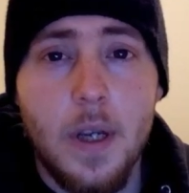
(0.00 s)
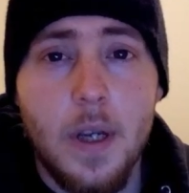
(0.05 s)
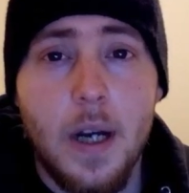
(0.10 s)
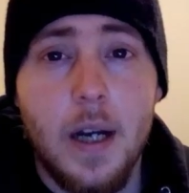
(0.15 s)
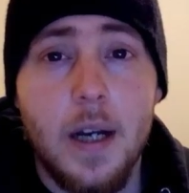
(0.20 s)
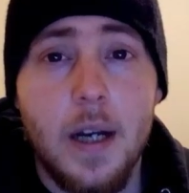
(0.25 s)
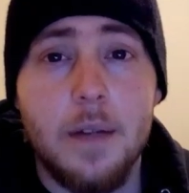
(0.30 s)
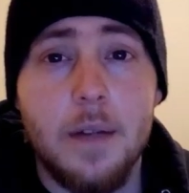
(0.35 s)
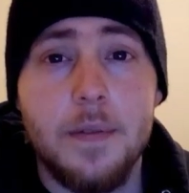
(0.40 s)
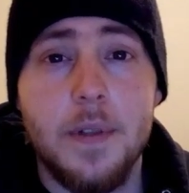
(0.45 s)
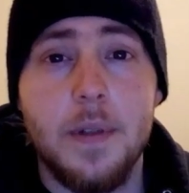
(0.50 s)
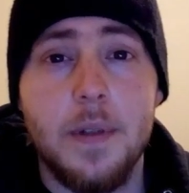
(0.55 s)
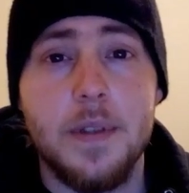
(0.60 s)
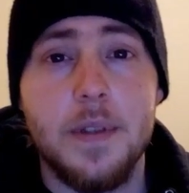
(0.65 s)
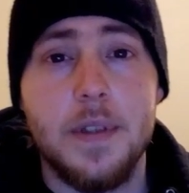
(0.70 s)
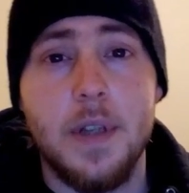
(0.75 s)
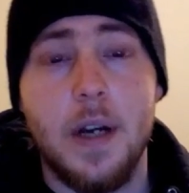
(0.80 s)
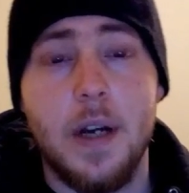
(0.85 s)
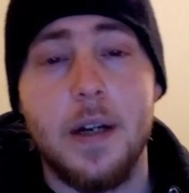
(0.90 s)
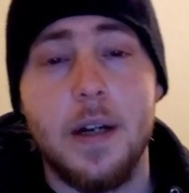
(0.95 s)
yeah, I have no
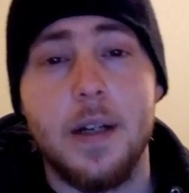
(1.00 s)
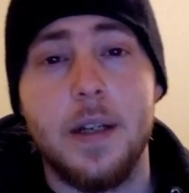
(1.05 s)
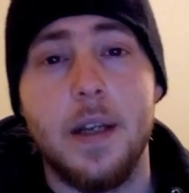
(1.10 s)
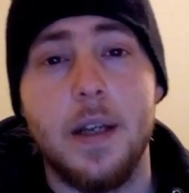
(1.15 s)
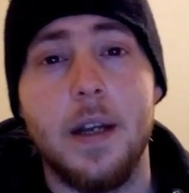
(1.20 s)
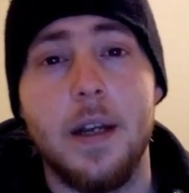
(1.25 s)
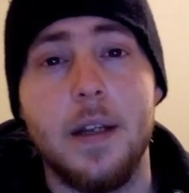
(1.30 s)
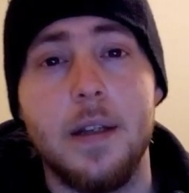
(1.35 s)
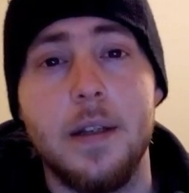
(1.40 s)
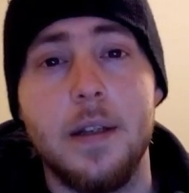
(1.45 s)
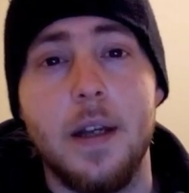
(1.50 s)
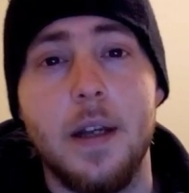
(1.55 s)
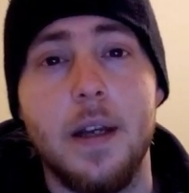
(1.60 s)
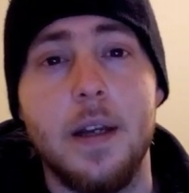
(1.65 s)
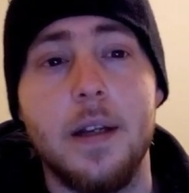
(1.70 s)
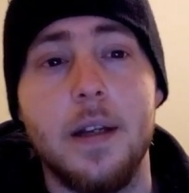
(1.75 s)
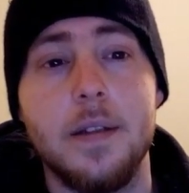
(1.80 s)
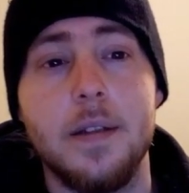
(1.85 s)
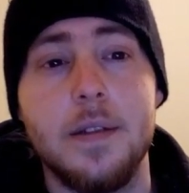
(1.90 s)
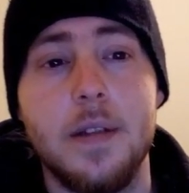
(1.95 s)
desire to get it,
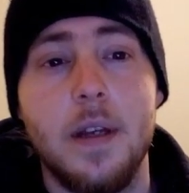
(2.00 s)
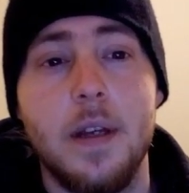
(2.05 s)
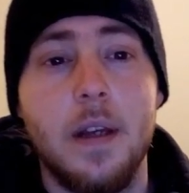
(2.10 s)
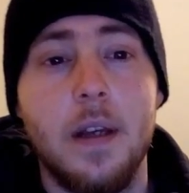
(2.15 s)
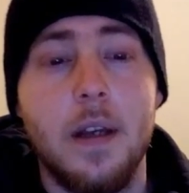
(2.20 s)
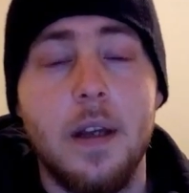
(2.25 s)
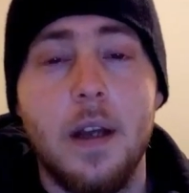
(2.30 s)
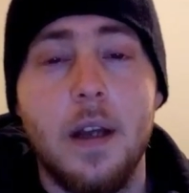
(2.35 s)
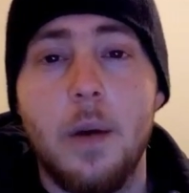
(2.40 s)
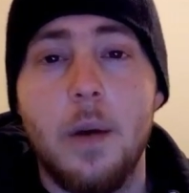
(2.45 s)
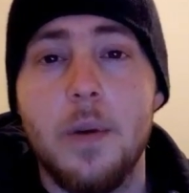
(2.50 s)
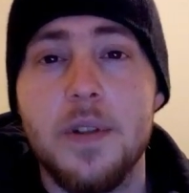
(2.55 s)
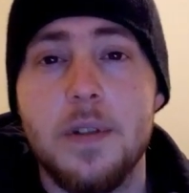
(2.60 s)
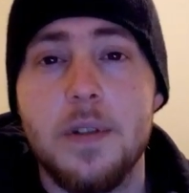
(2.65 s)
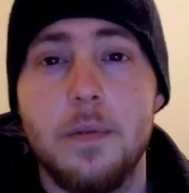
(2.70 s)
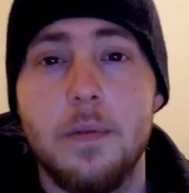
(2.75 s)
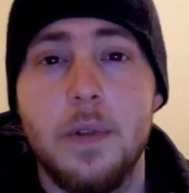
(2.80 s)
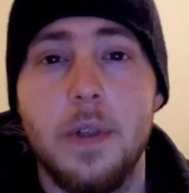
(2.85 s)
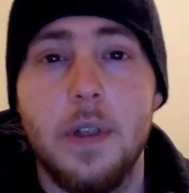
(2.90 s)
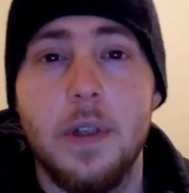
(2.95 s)
and I
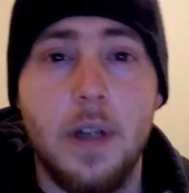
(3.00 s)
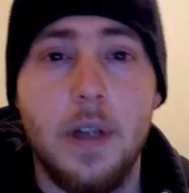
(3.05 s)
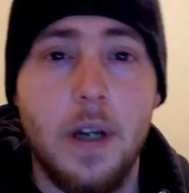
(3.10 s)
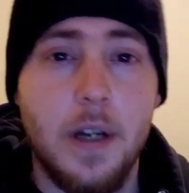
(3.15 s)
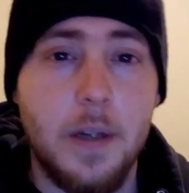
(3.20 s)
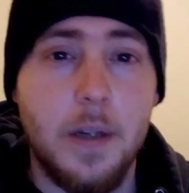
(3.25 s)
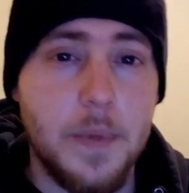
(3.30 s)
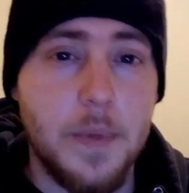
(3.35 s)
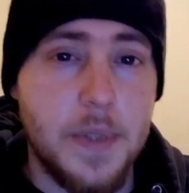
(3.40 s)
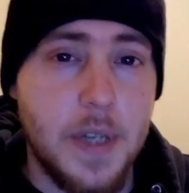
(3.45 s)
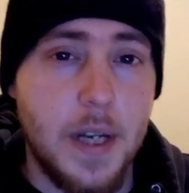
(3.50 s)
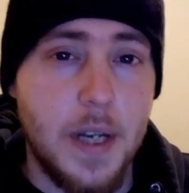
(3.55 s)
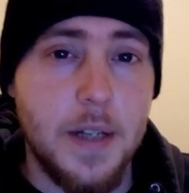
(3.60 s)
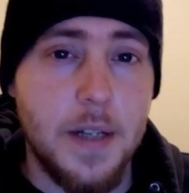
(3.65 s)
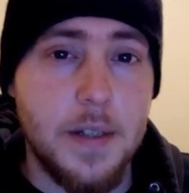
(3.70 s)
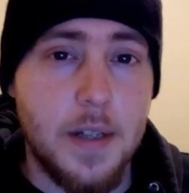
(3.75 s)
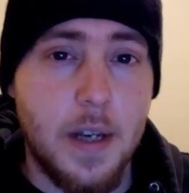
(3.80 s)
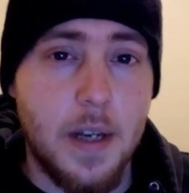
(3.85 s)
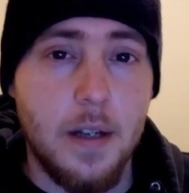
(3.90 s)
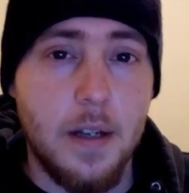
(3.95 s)
wasn't really 100%
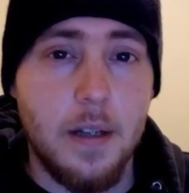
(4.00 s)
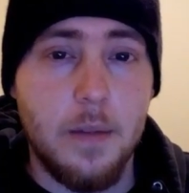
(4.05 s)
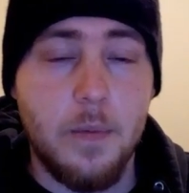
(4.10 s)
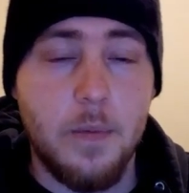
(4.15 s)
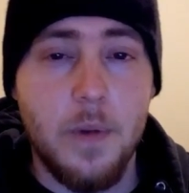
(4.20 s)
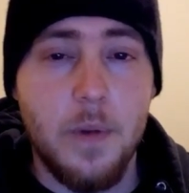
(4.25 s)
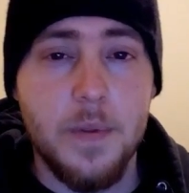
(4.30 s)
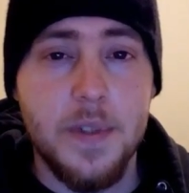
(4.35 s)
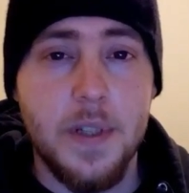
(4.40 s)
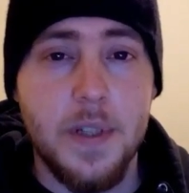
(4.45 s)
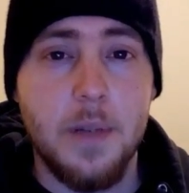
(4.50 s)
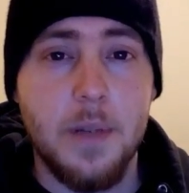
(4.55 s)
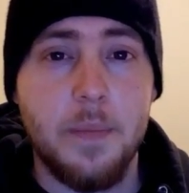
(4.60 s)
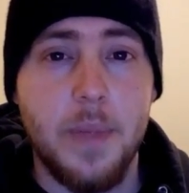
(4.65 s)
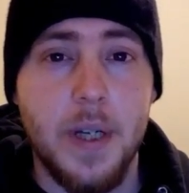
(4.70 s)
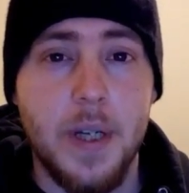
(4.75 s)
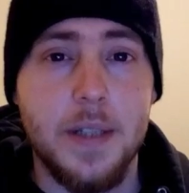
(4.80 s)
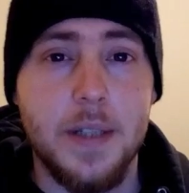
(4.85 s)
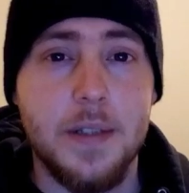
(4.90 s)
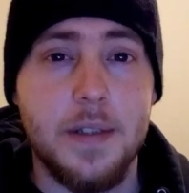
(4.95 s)
educated on what was in
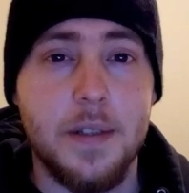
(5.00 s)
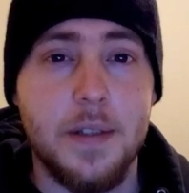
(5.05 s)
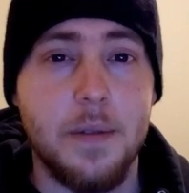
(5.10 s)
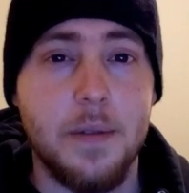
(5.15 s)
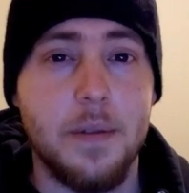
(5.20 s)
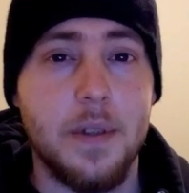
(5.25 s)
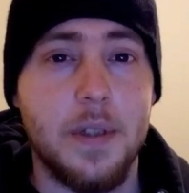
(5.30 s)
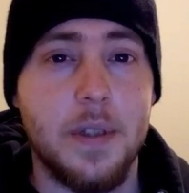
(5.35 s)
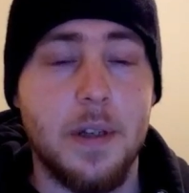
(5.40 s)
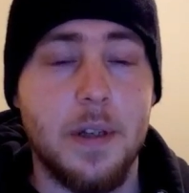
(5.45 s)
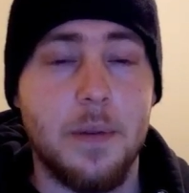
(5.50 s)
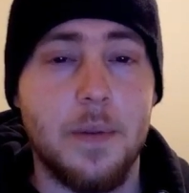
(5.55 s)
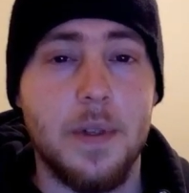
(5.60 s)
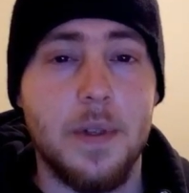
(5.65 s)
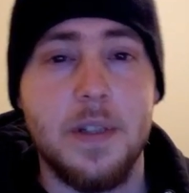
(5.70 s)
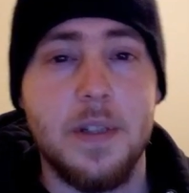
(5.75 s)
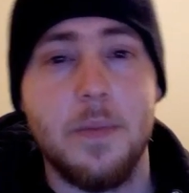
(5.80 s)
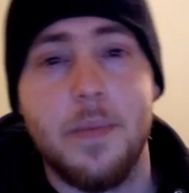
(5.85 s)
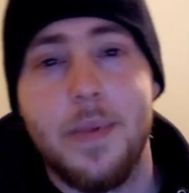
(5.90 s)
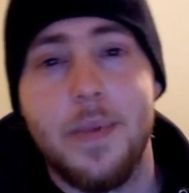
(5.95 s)
it, but I just knew that there
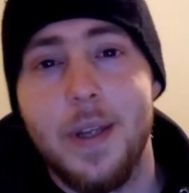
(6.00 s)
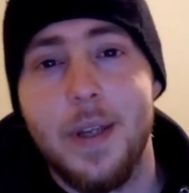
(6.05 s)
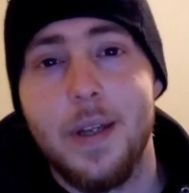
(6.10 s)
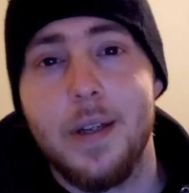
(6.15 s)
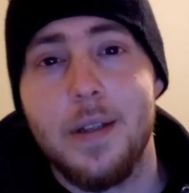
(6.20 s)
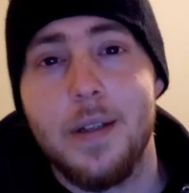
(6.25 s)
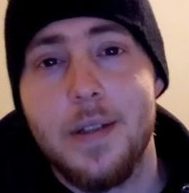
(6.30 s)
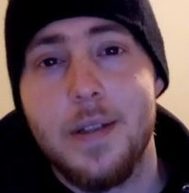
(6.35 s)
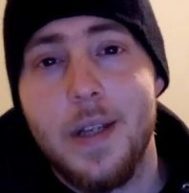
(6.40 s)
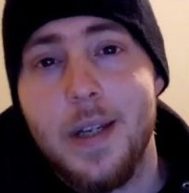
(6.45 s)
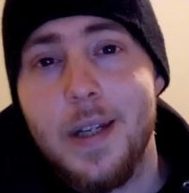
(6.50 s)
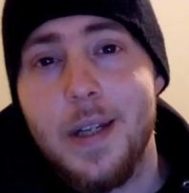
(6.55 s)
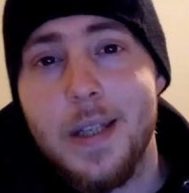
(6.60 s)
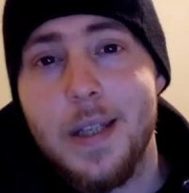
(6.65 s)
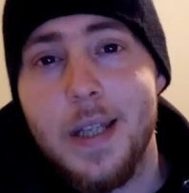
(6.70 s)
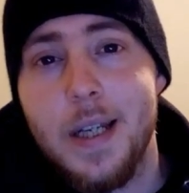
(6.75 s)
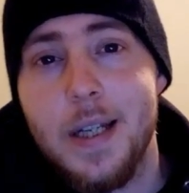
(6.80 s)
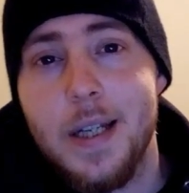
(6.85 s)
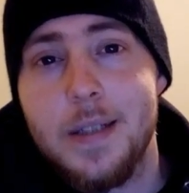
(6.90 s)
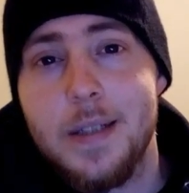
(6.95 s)
were some things in
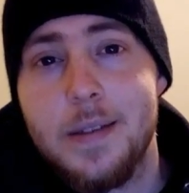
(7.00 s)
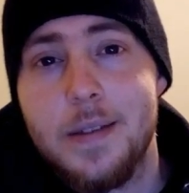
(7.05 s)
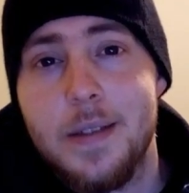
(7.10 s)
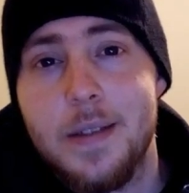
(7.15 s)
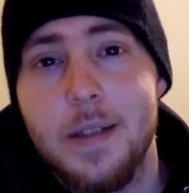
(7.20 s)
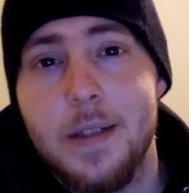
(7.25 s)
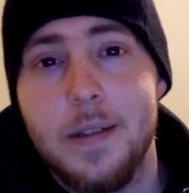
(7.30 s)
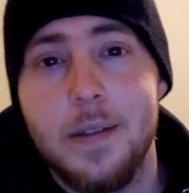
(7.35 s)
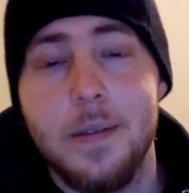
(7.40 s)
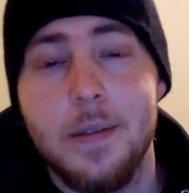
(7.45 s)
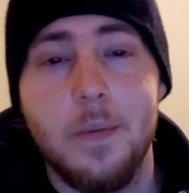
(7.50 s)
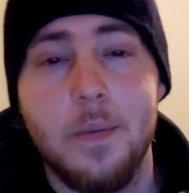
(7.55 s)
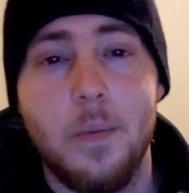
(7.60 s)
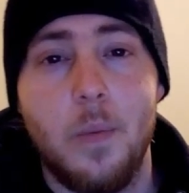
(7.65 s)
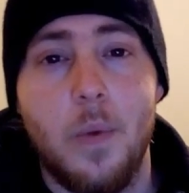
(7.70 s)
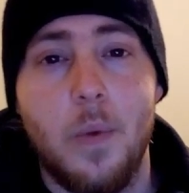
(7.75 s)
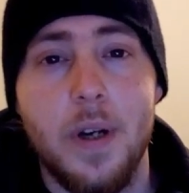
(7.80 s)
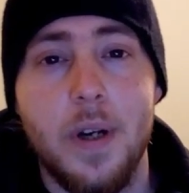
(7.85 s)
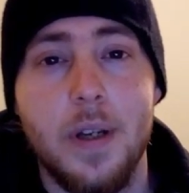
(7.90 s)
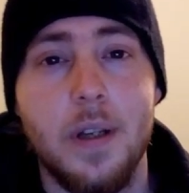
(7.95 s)
it that I didn't
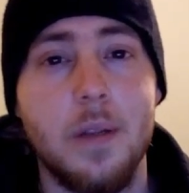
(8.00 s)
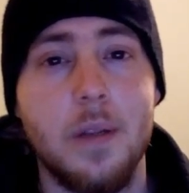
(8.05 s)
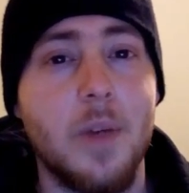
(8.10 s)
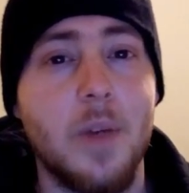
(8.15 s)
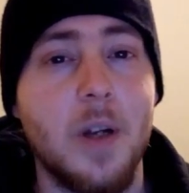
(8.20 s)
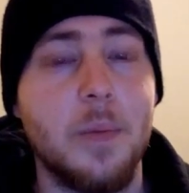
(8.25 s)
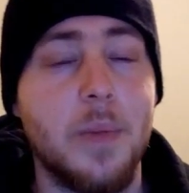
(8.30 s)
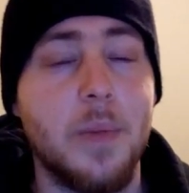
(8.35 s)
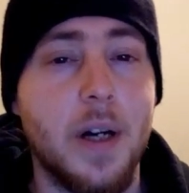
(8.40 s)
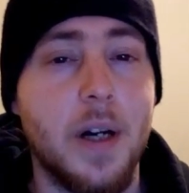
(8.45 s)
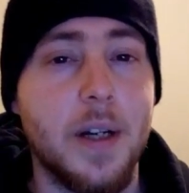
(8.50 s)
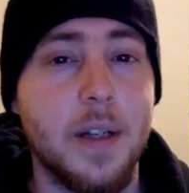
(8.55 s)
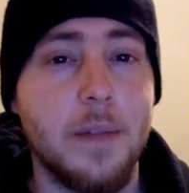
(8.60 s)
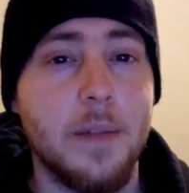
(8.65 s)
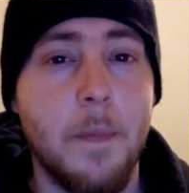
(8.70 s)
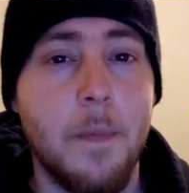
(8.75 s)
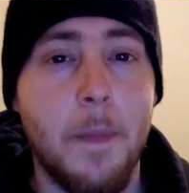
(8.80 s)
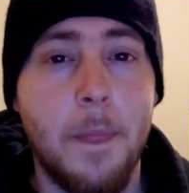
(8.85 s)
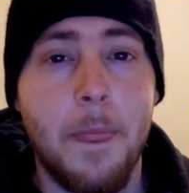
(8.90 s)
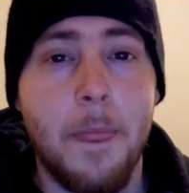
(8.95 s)
want in my
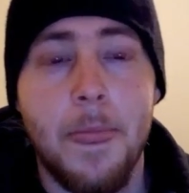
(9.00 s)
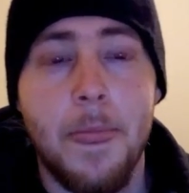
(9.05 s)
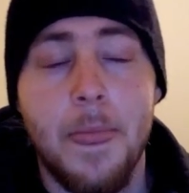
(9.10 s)
body.